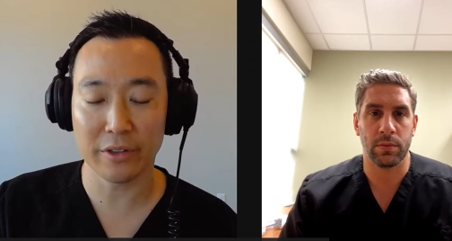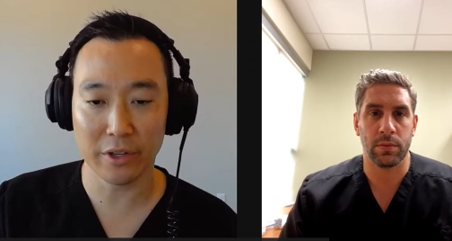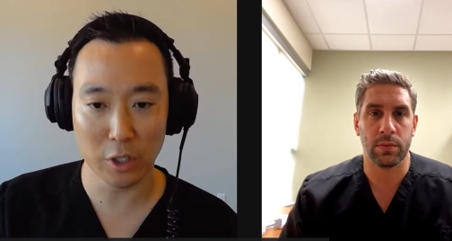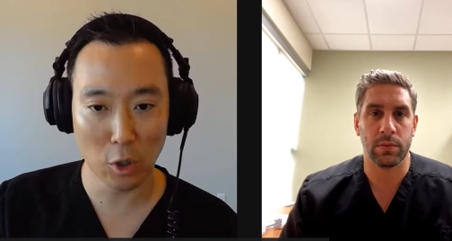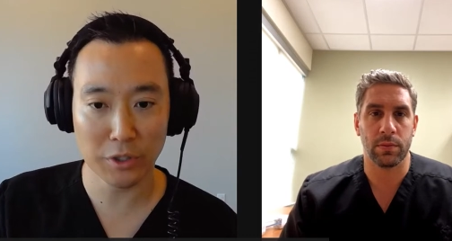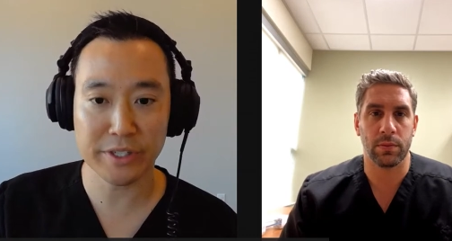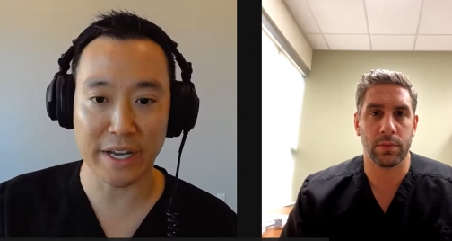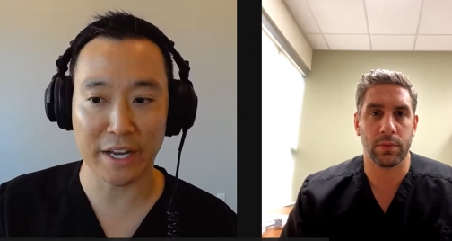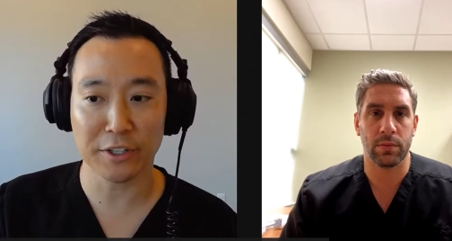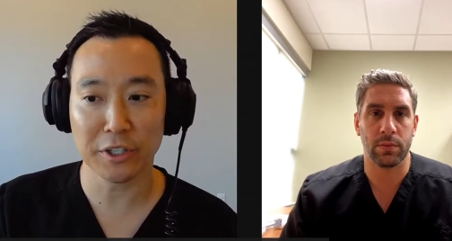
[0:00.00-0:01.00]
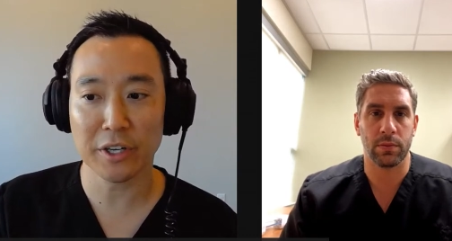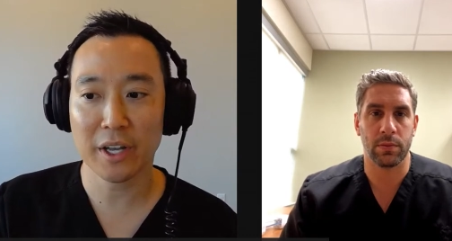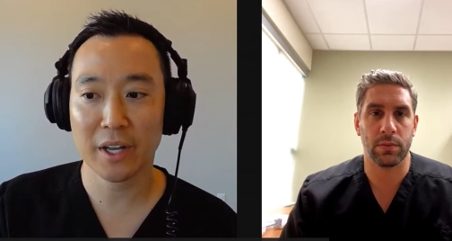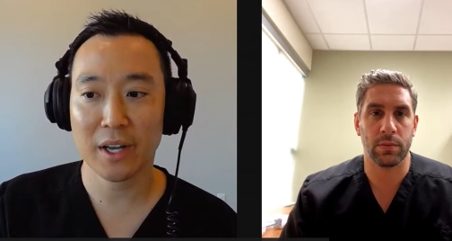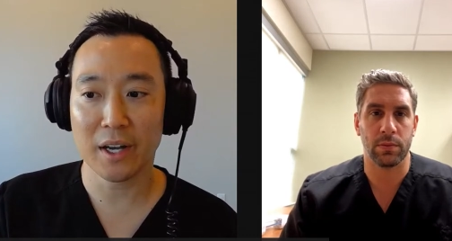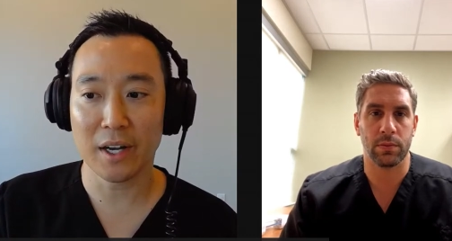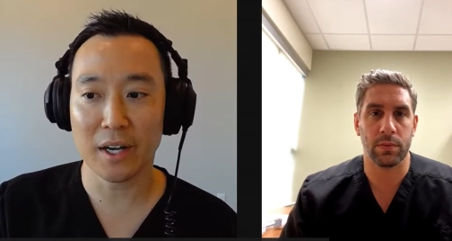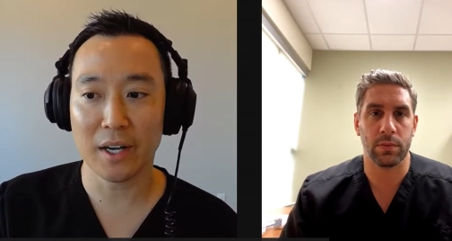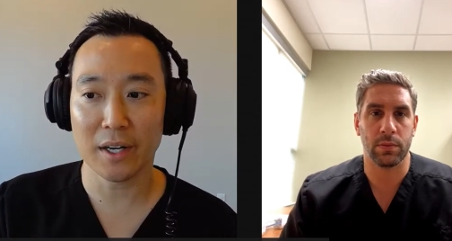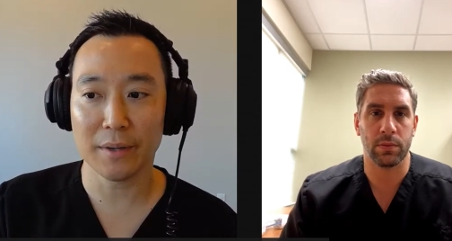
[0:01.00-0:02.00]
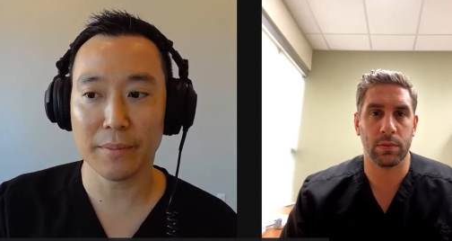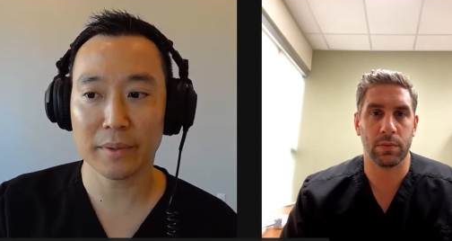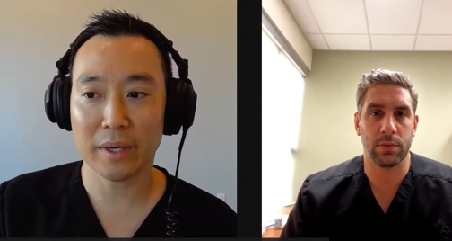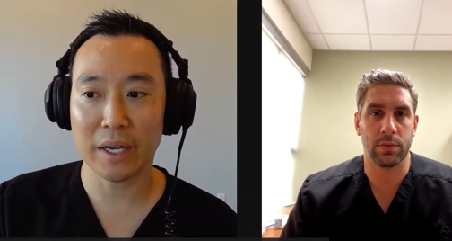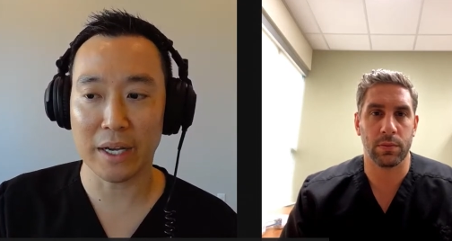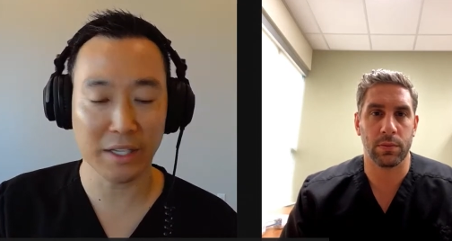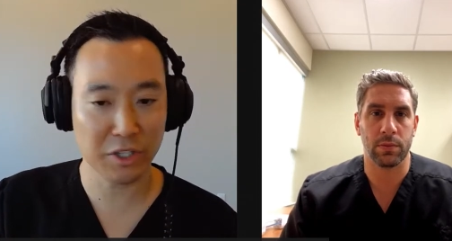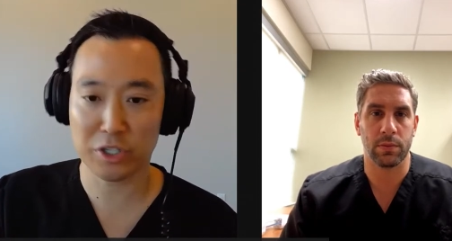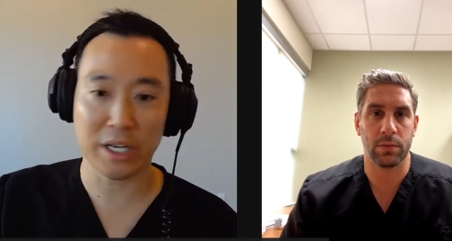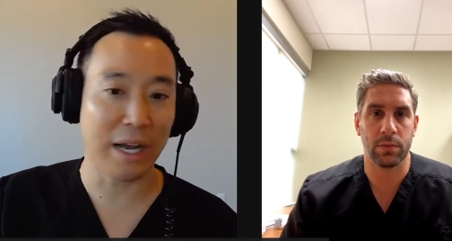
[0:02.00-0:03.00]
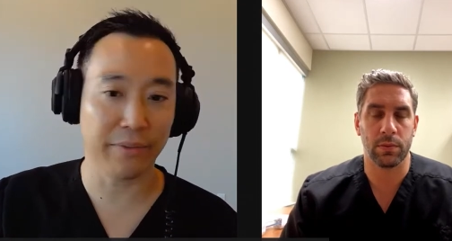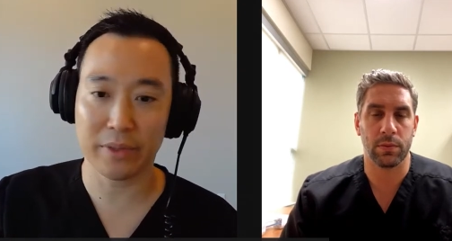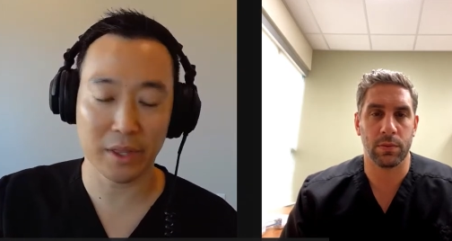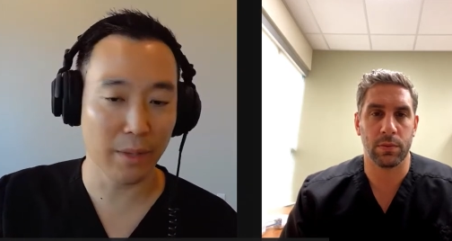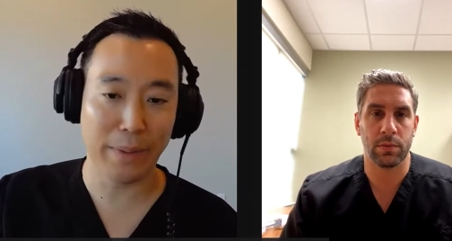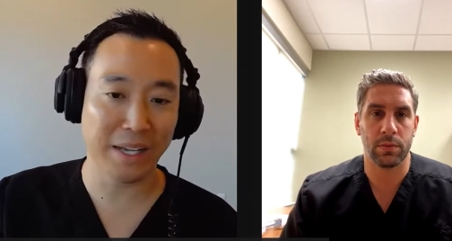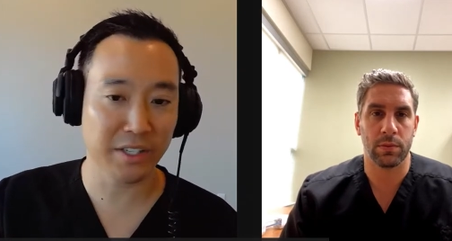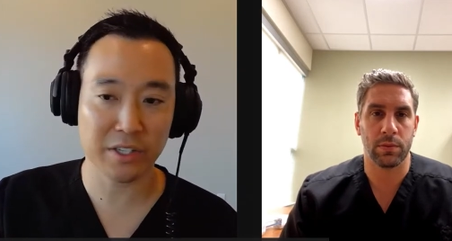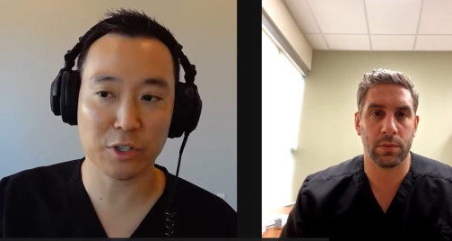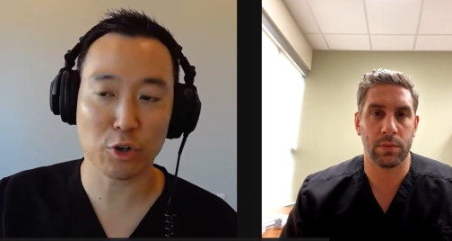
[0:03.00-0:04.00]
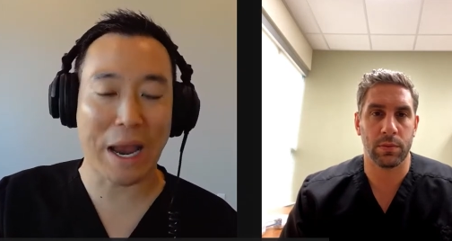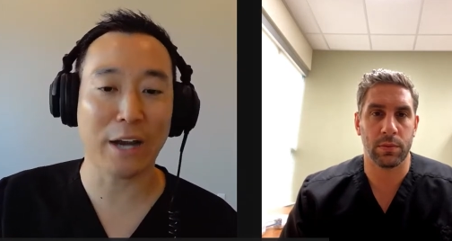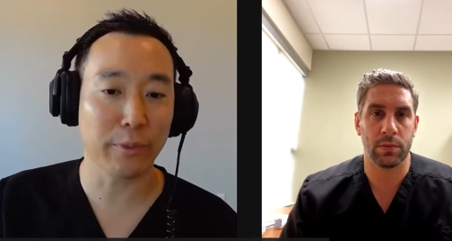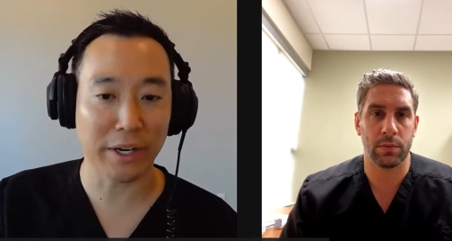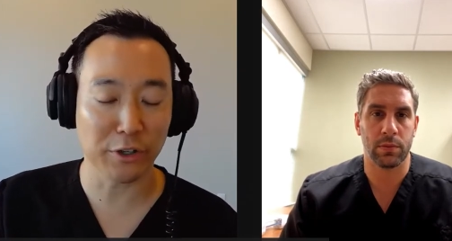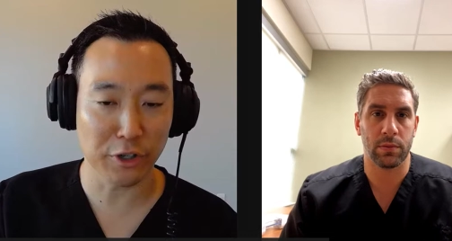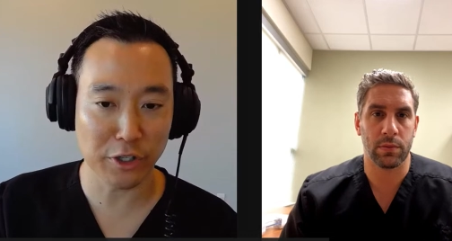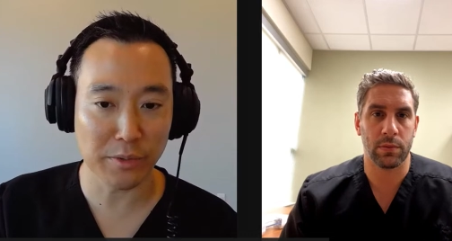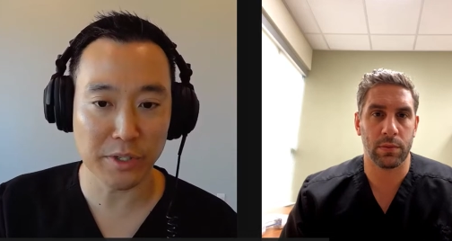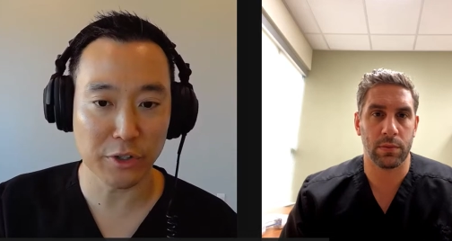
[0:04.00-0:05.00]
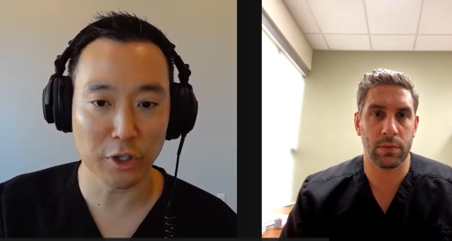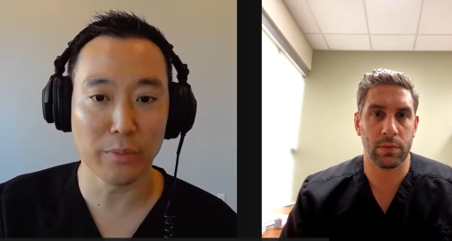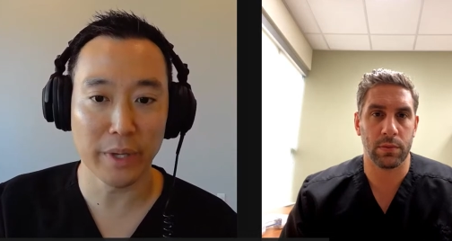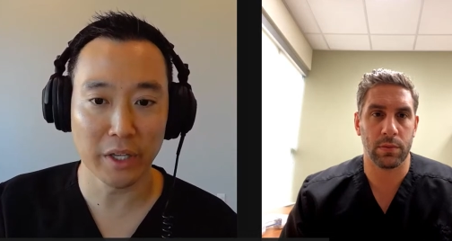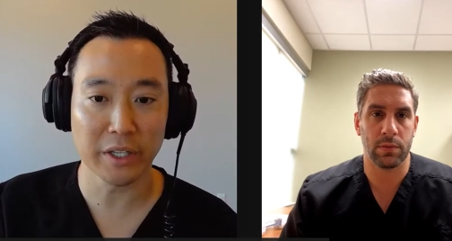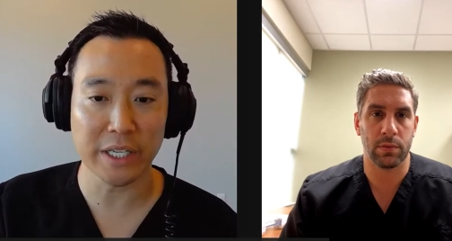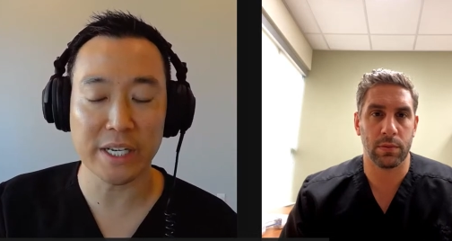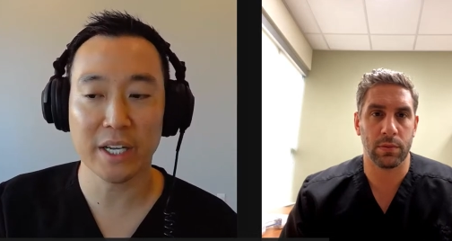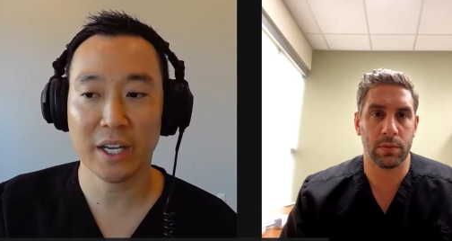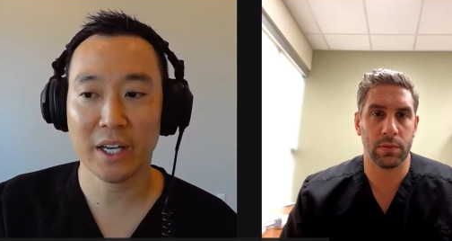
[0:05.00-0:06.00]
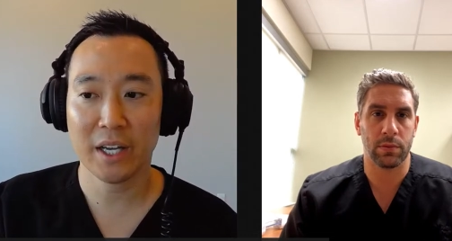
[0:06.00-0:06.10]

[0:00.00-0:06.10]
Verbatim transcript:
Speaker 1: the, the gold standard. Um, it, it's just got the best track record in terms of durability,